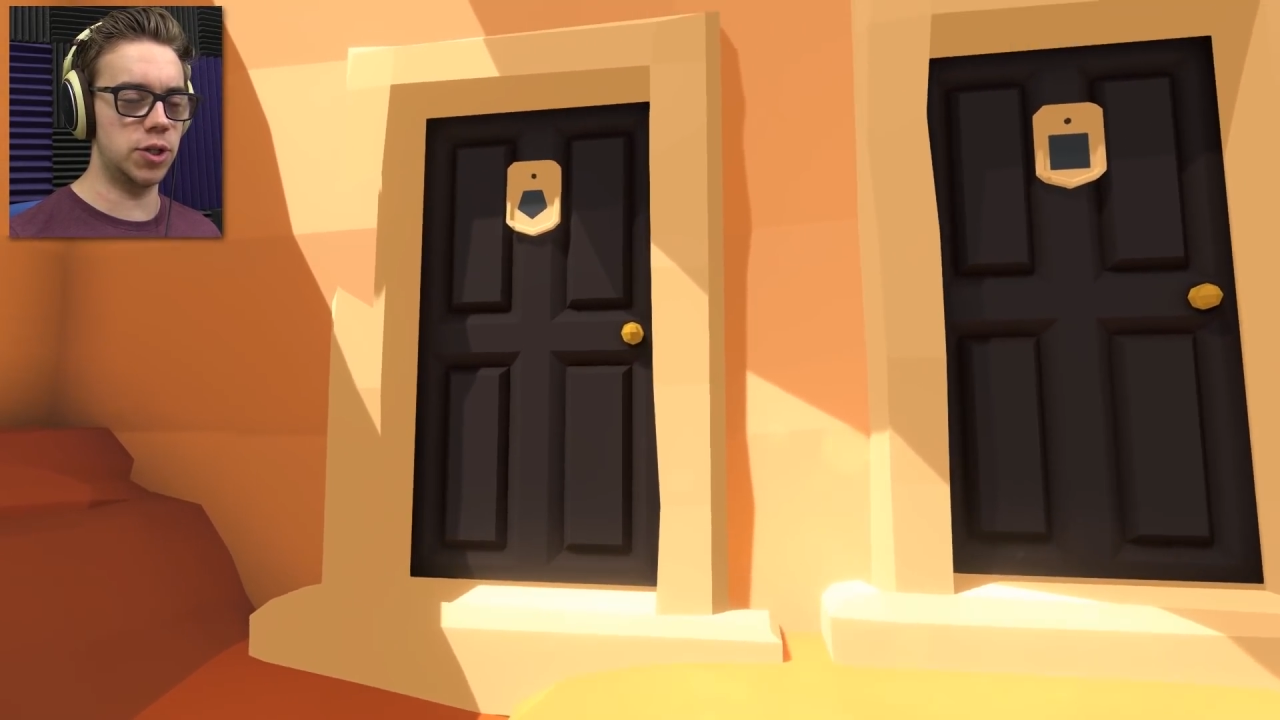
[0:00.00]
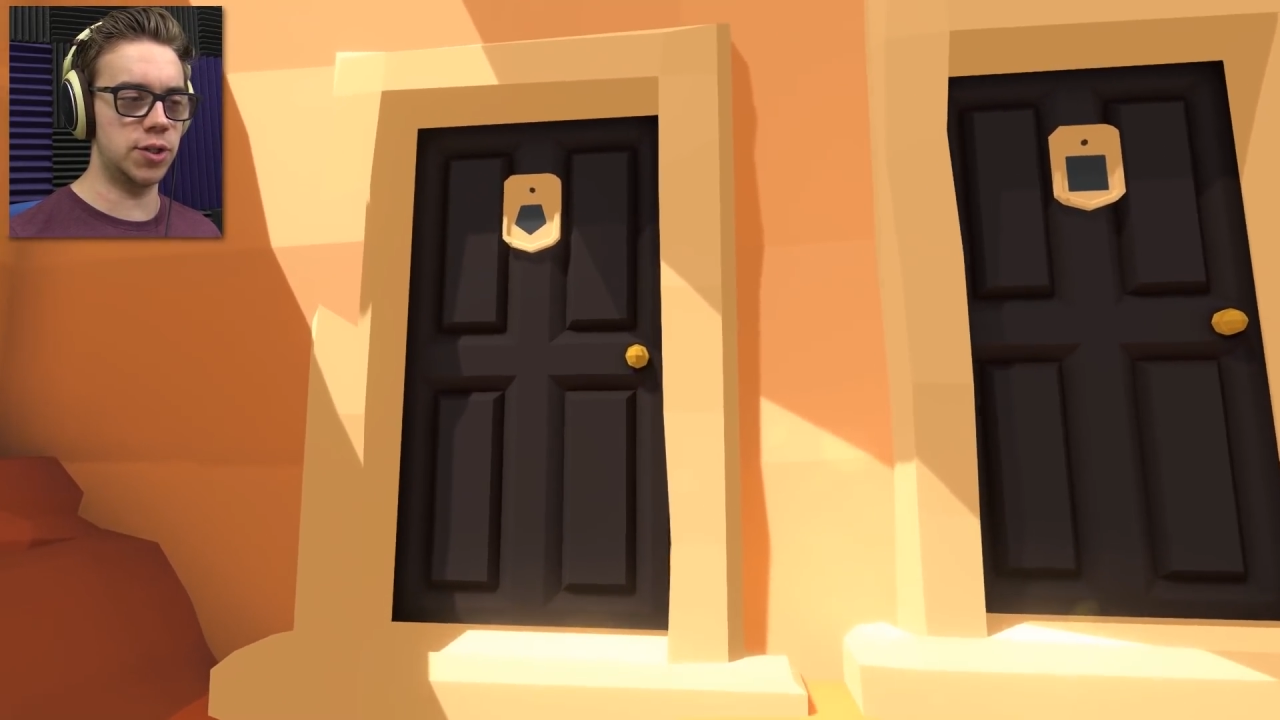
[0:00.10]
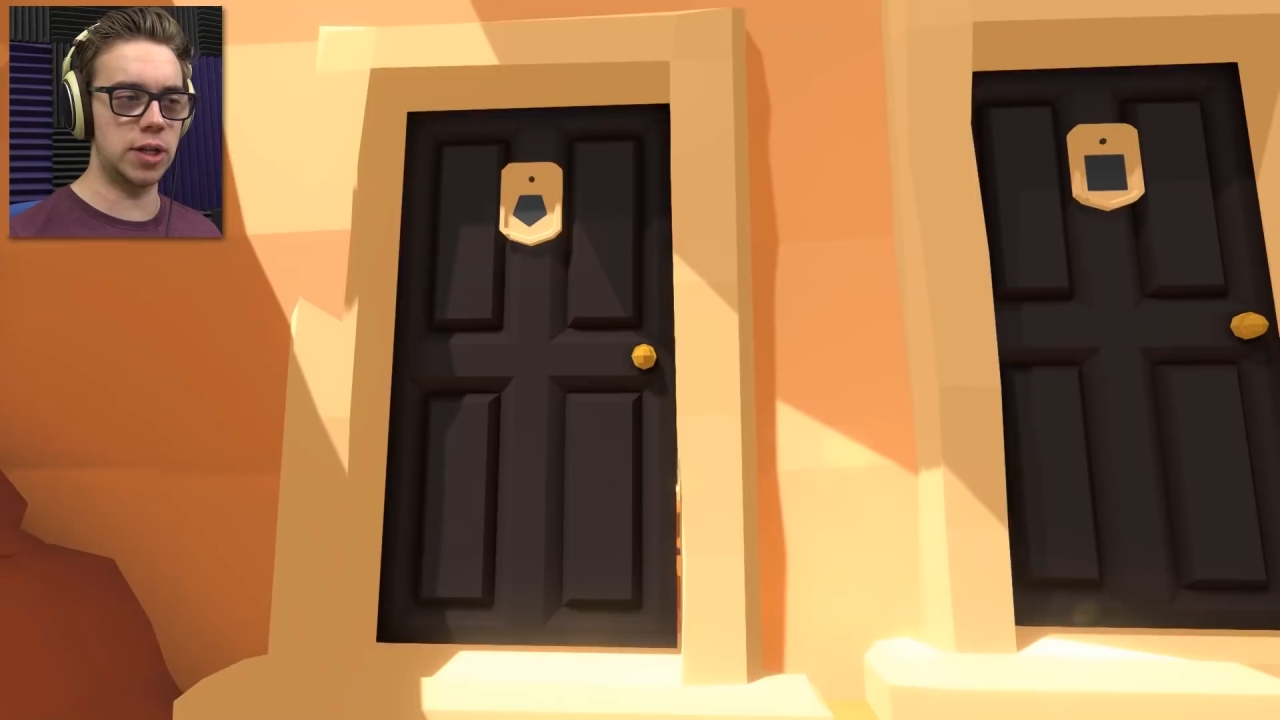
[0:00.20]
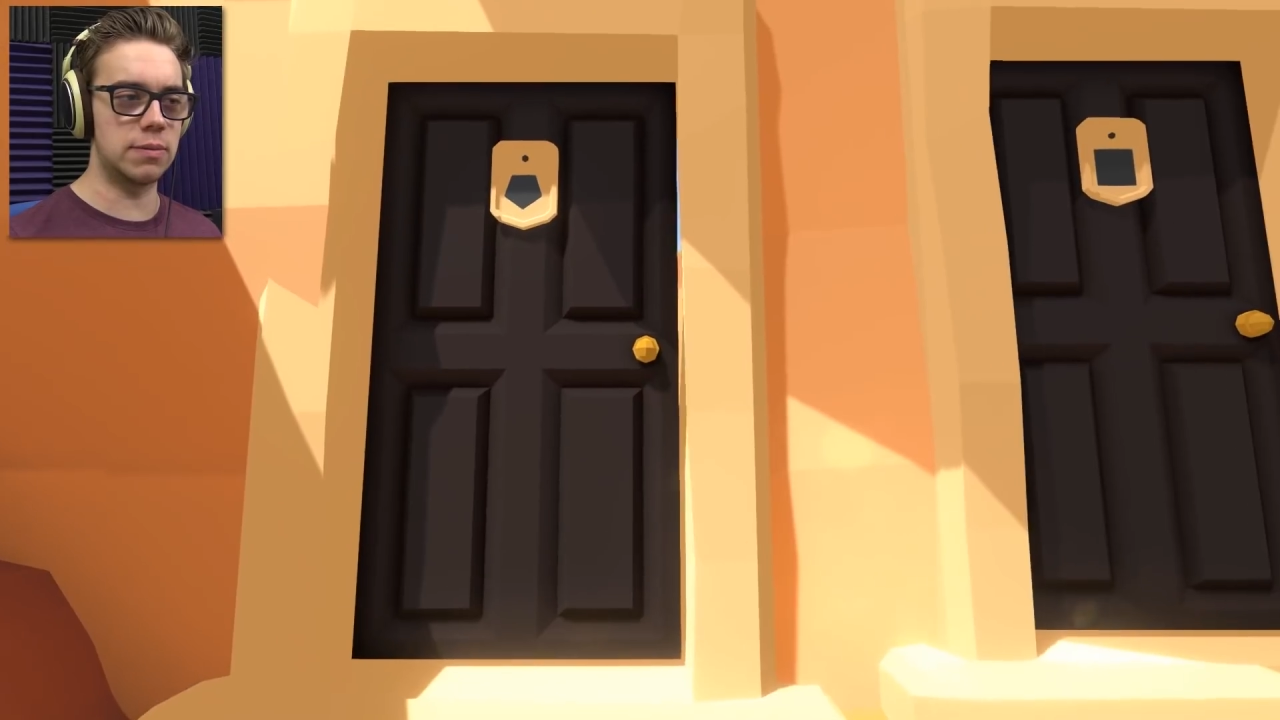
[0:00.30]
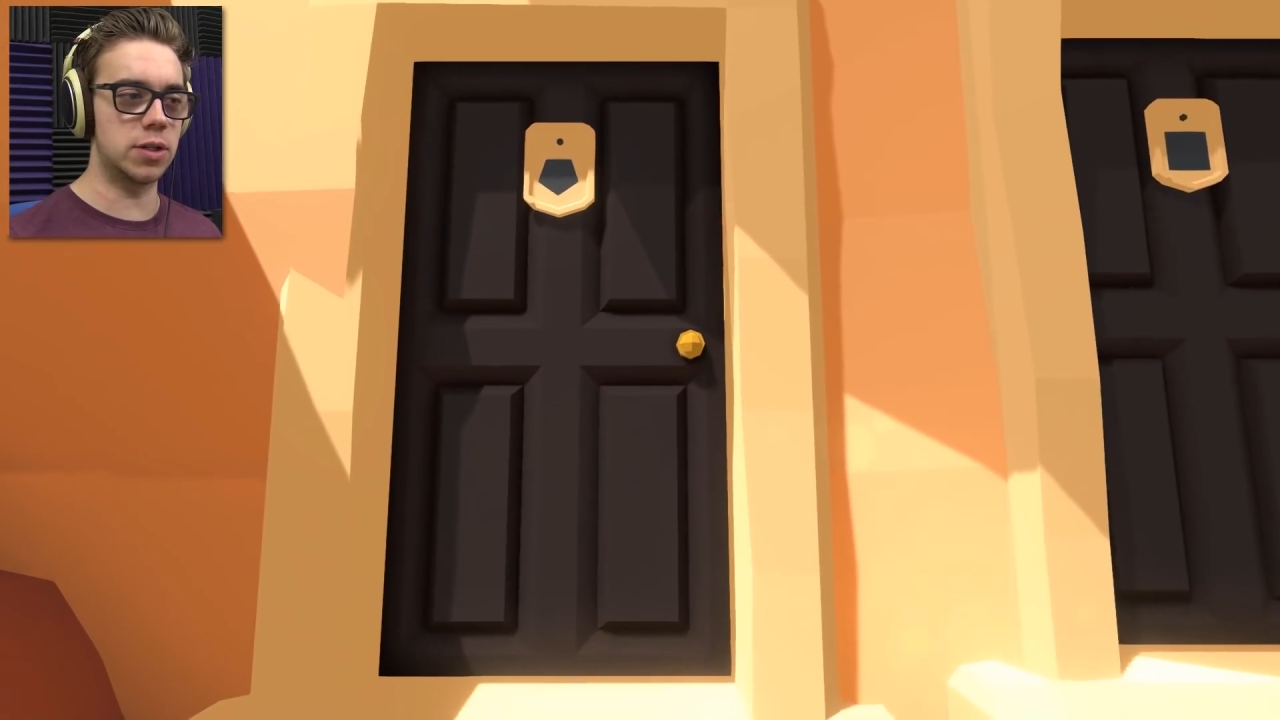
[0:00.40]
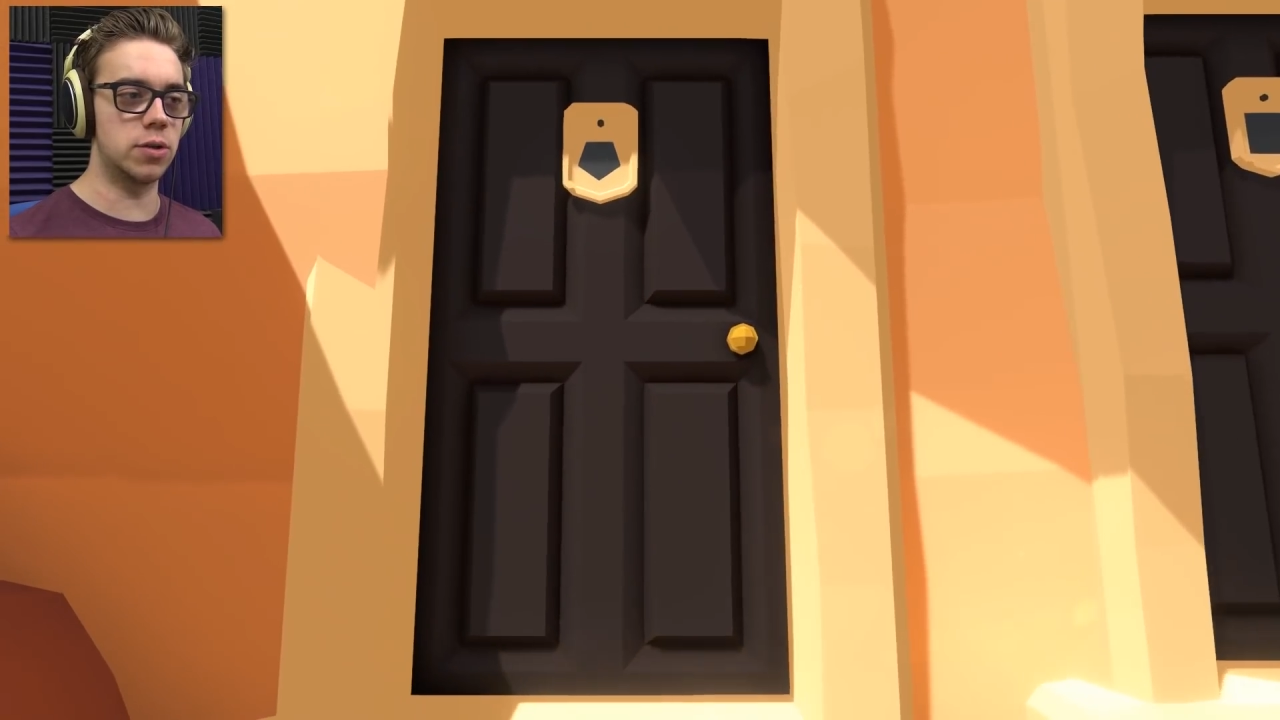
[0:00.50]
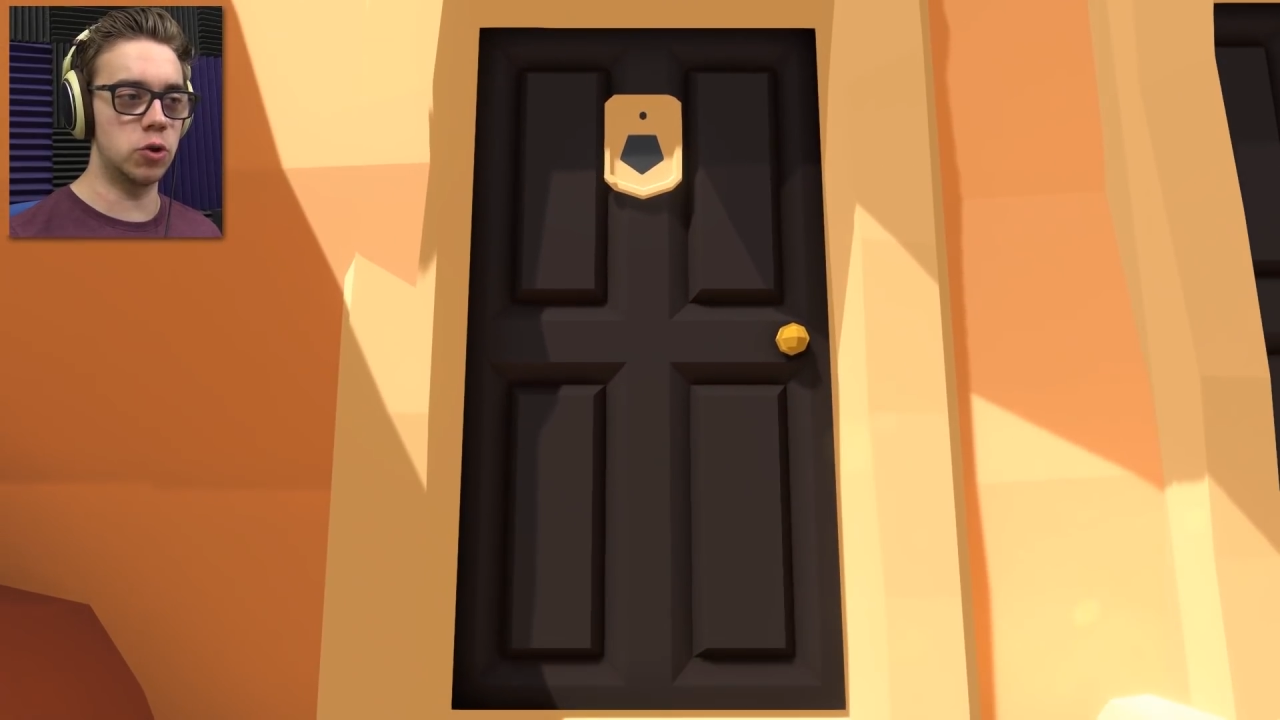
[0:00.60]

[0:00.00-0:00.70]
just seems